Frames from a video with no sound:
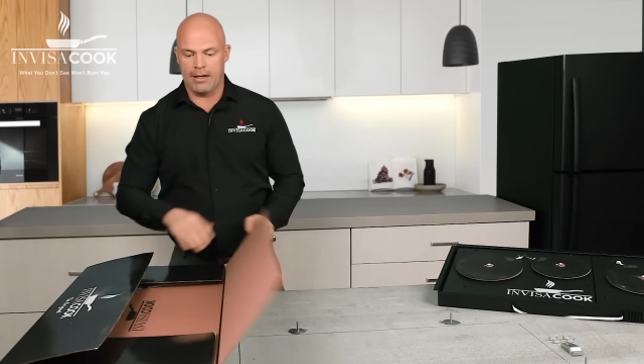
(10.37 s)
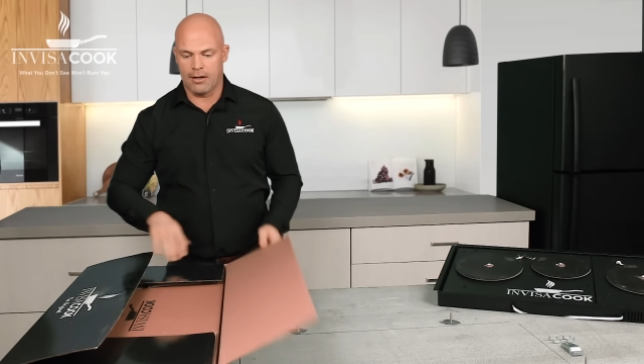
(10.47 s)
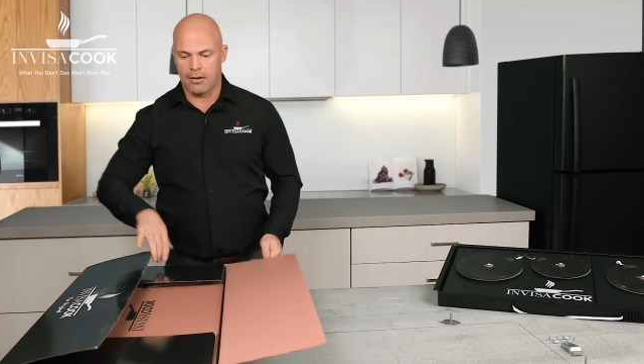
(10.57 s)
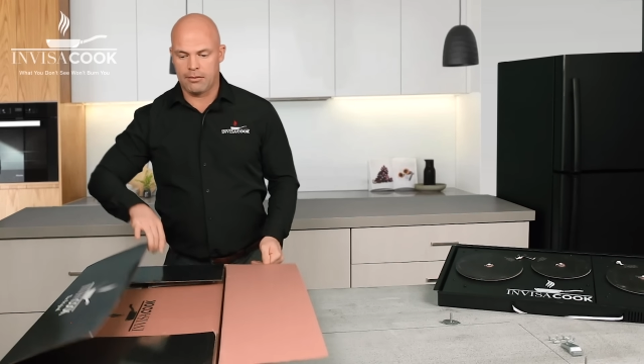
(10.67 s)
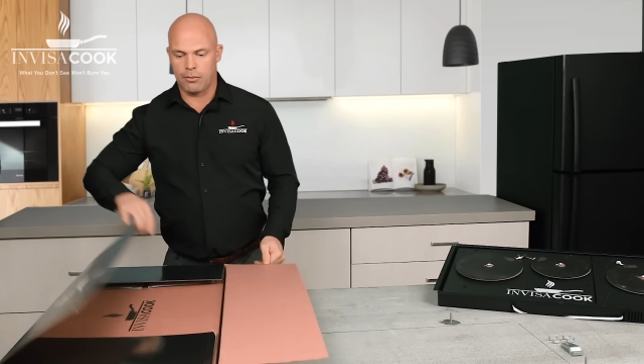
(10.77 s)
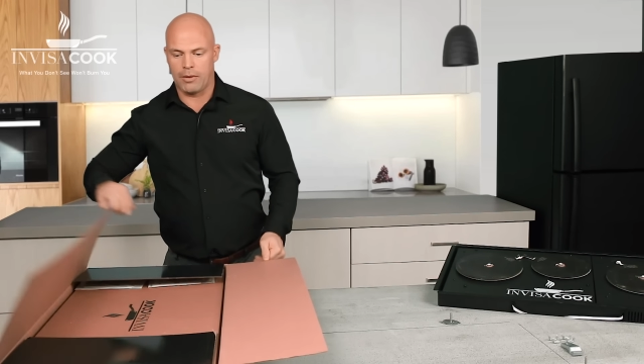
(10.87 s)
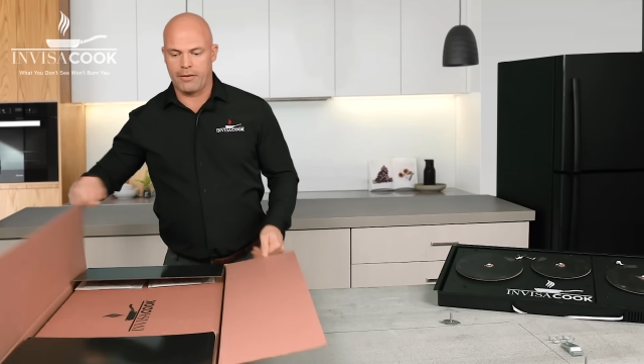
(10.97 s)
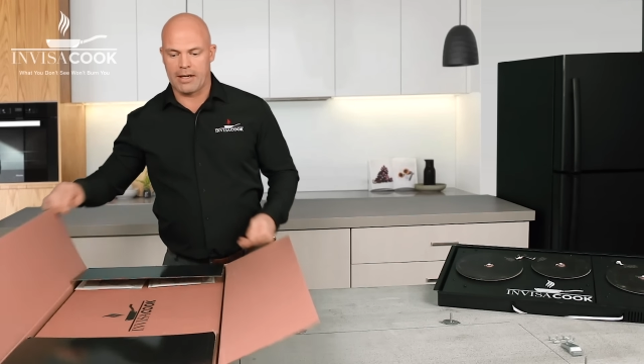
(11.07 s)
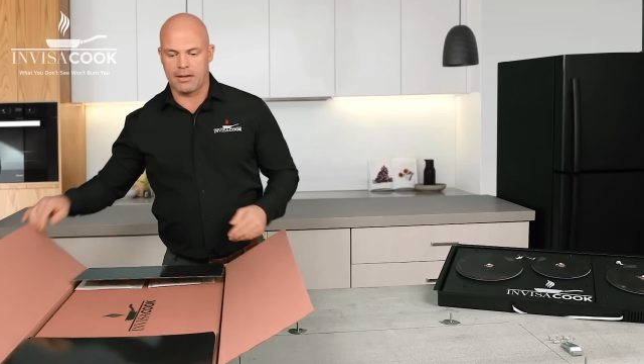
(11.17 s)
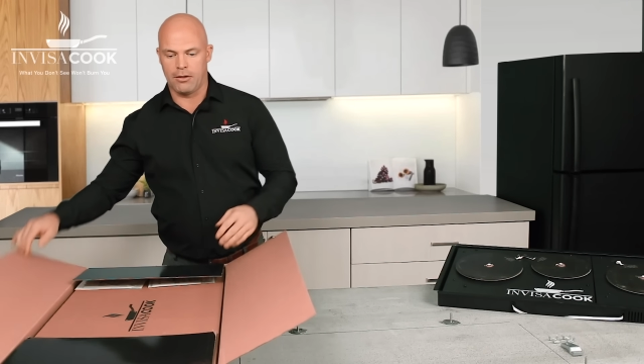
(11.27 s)
here,
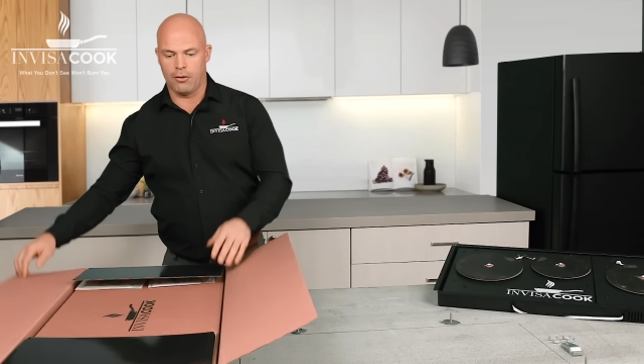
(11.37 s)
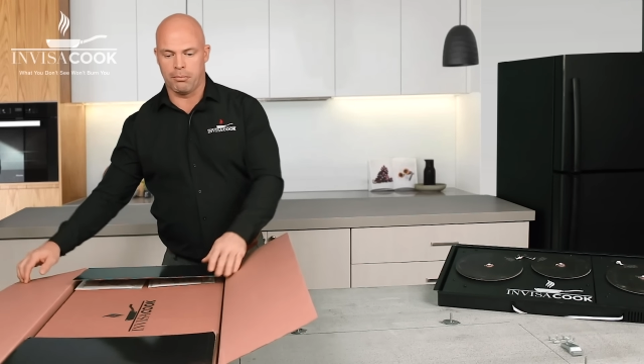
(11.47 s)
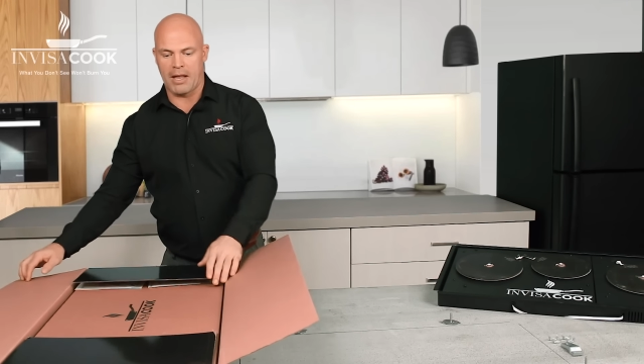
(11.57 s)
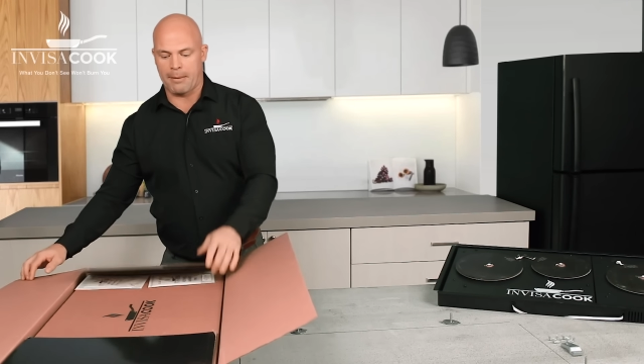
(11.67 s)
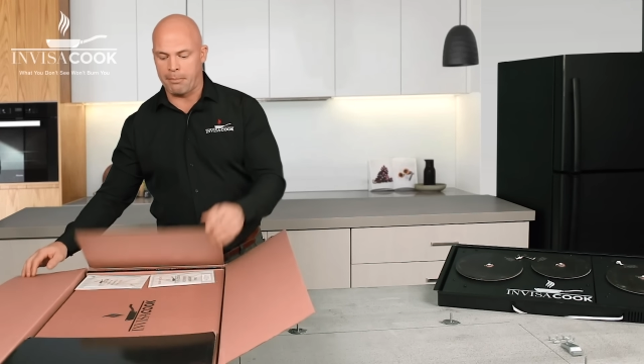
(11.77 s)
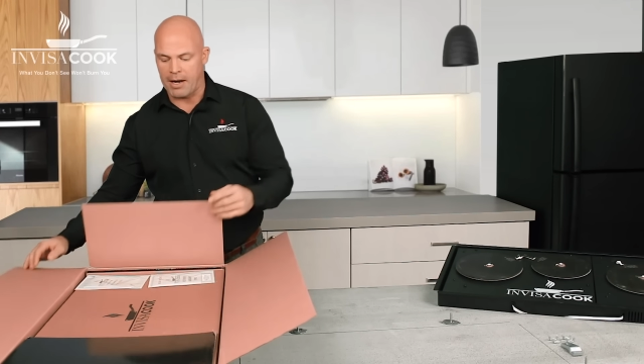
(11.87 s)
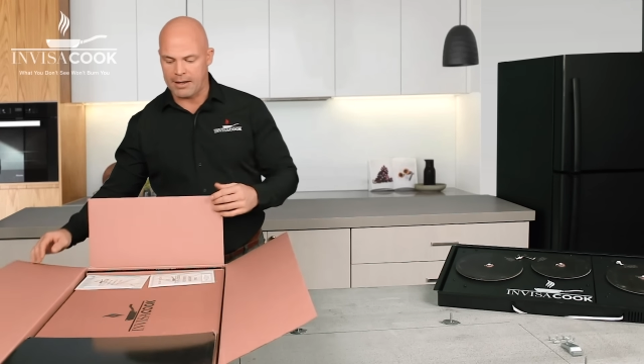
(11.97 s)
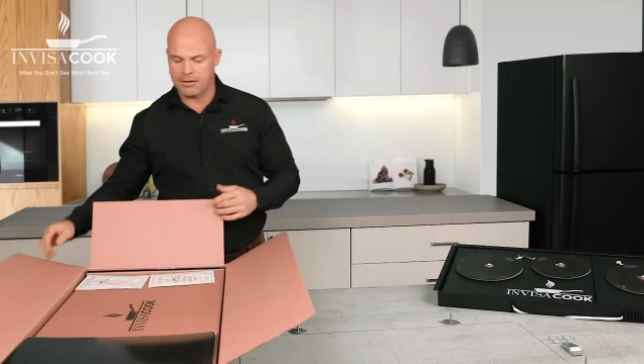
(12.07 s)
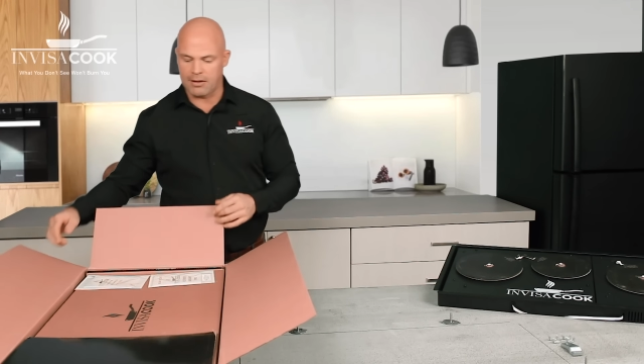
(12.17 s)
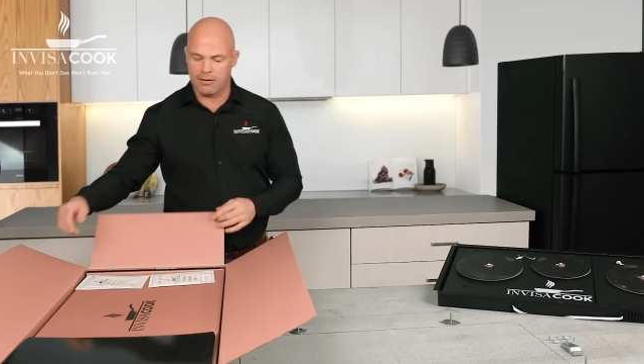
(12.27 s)
we've got the new black
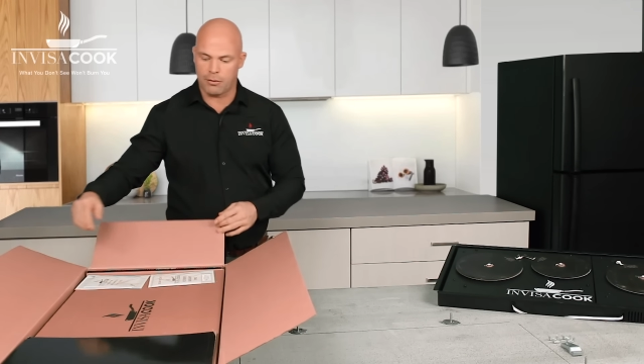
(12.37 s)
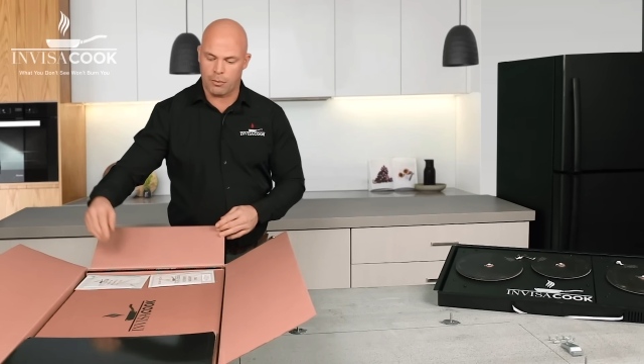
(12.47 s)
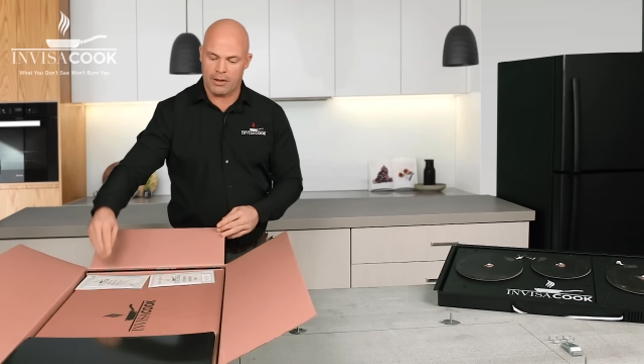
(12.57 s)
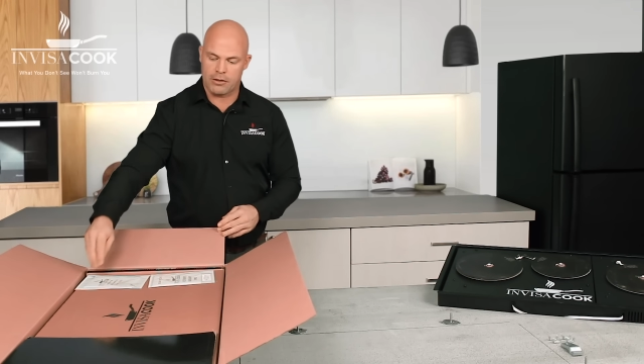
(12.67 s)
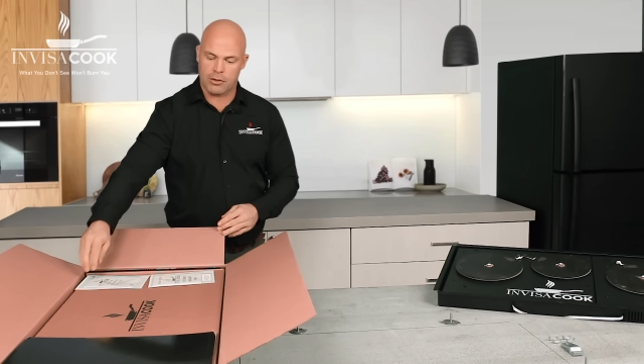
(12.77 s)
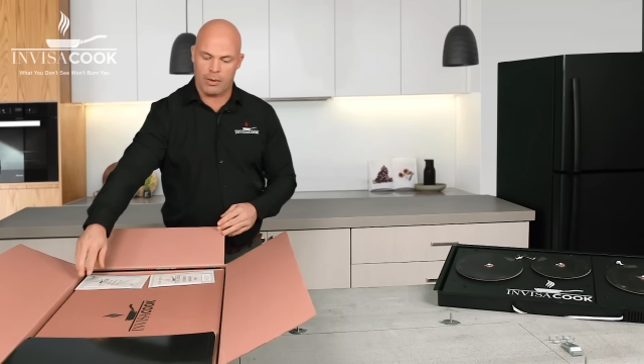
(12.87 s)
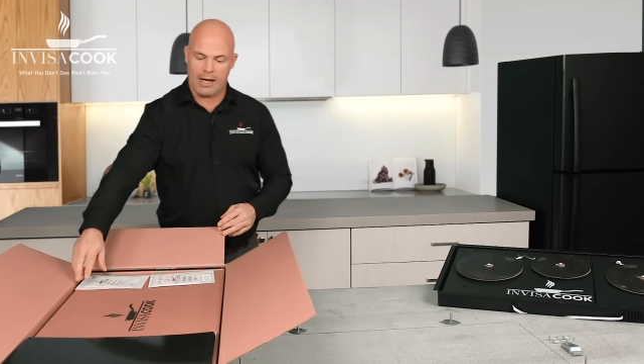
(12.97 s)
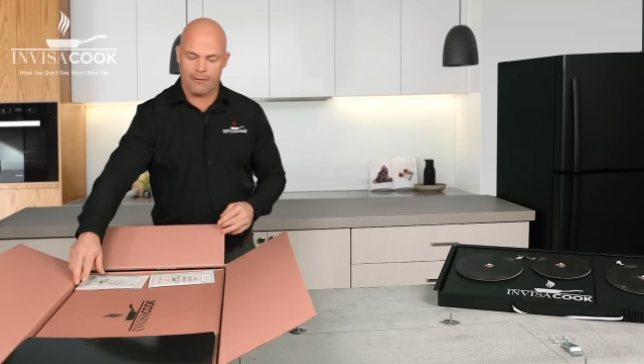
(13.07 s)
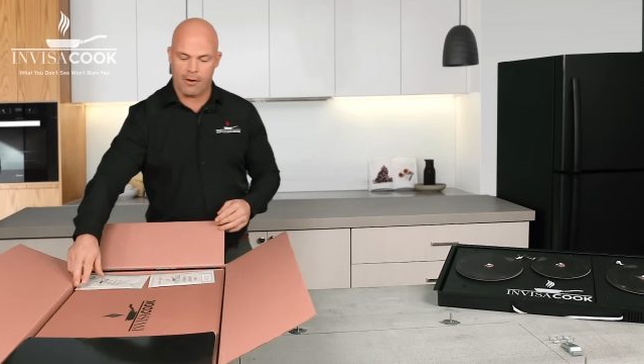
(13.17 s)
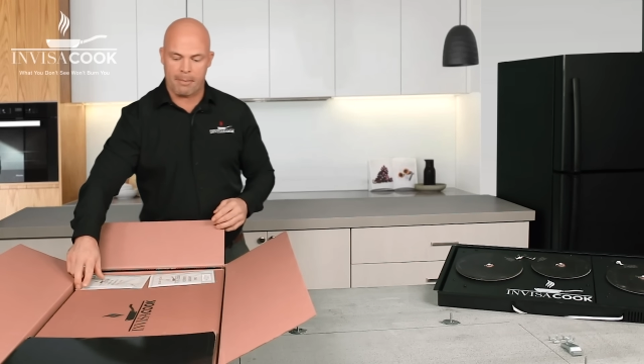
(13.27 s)
boxes, which we
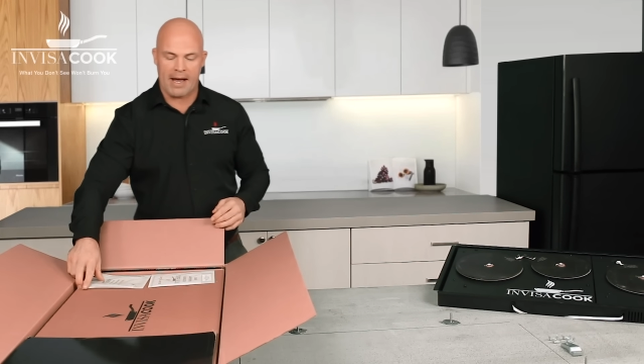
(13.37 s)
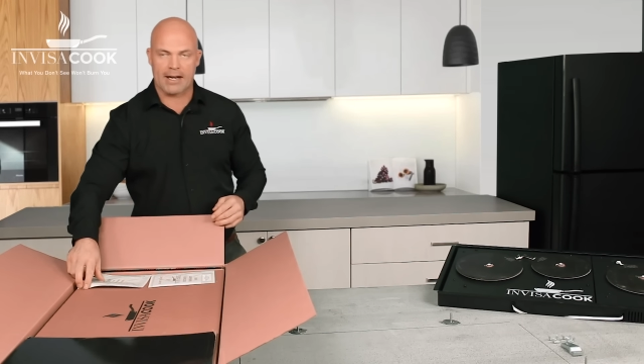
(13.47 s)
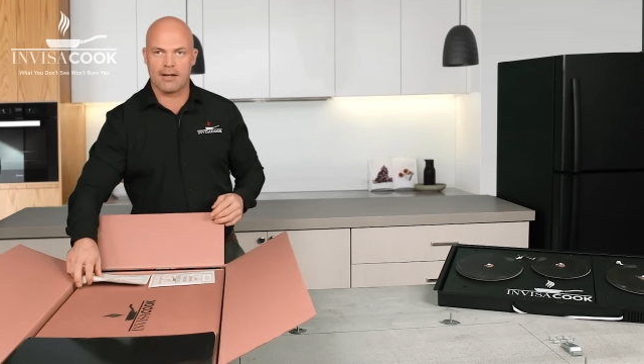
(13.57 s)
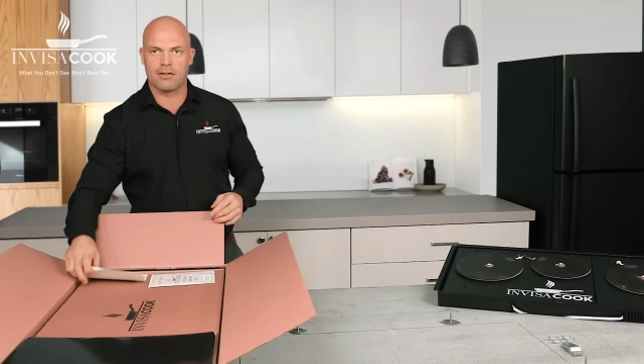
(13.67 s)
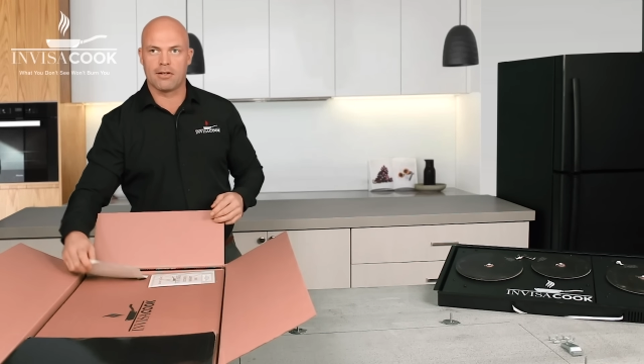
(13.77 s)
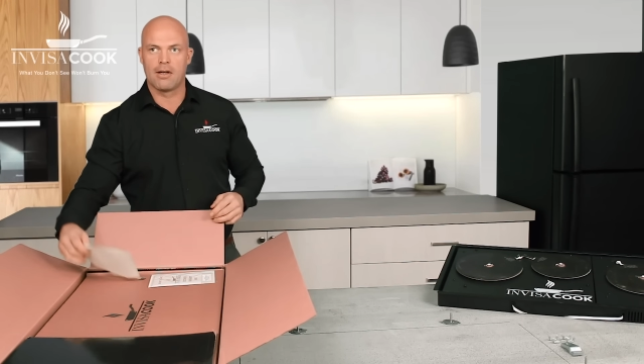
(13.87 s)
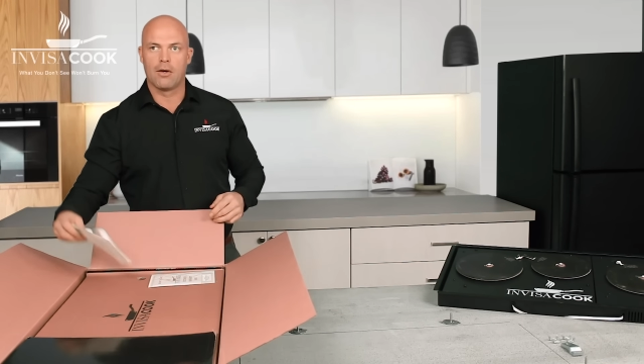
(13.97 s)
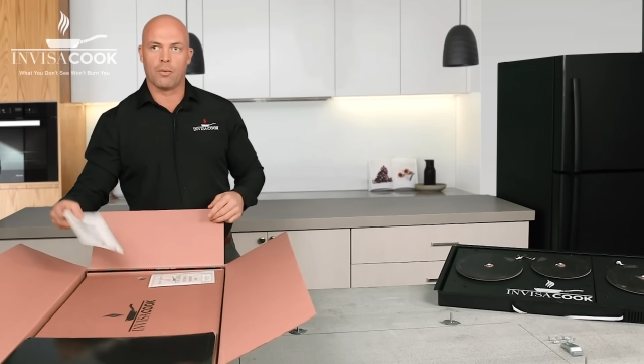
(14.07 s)
have our packets,